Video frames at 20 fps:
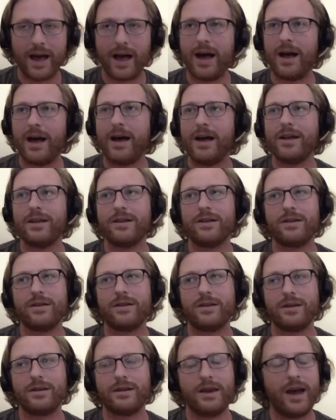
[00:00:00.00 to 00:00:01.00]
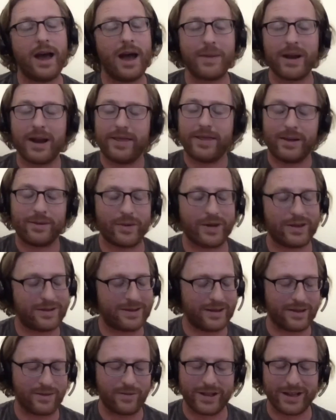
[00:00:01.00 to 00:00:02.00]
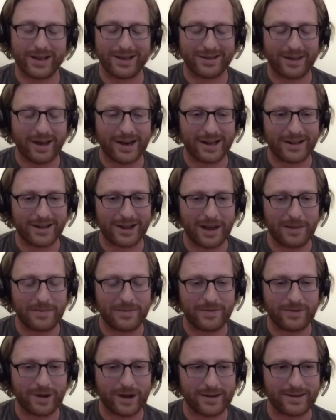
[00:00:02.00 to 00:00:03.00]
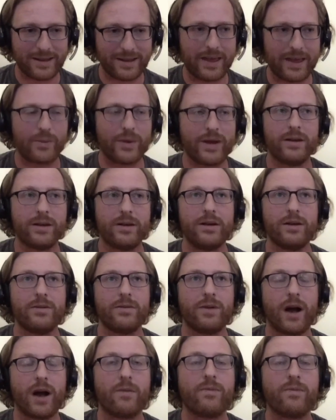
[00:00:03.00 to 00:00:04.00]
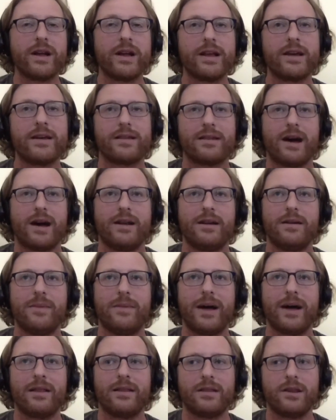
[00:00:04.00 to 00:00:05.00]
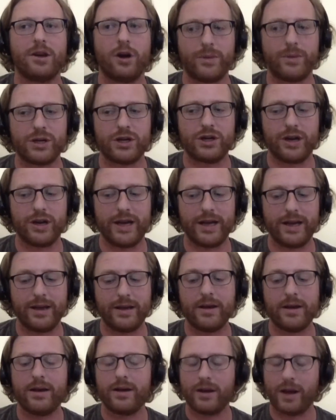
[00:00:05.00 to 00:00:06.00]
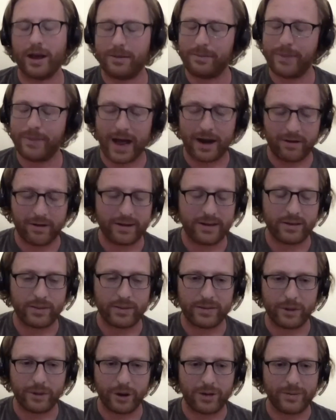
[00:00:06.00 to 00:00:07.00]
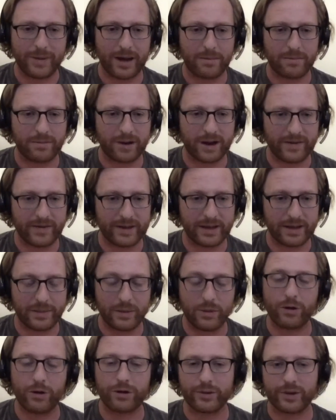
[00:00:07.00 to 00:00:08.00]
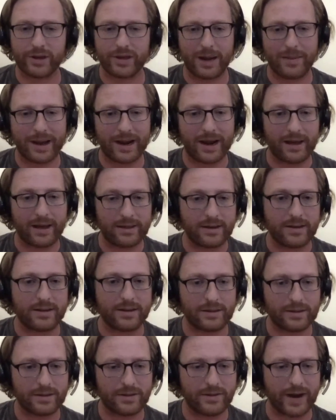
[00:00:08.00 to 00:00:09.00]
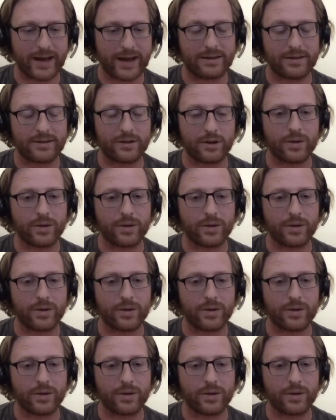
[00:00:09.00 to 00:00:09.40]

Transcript: Yeah, I mean, I think it's really exciting times for us. I think we are really excited about the opportunity in battery that we spoke about previously, but we're also excited about other devices.